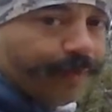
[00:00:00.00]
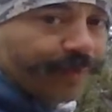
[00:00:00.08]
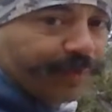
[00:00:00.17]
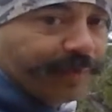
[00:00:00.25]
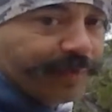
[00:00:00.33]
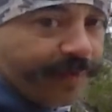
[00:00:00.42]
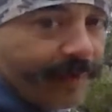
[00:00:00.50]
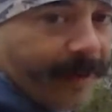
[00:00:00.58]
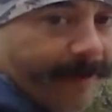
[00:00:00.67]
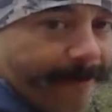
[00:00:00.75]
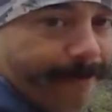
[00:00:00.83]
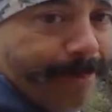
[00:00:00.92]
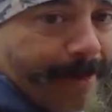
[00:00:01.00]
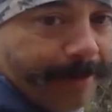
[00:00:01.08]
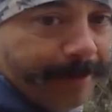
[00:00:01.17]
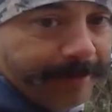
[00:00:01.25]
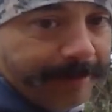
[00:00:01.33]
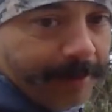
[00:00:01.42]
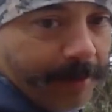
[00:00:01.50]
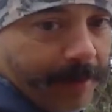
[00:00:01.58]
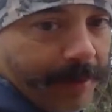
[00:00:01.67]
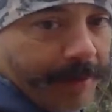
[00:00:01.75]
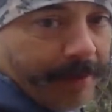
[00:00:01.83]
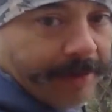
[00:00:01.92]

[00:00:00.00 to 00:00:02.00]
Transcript: So how did you figure out how to do all this?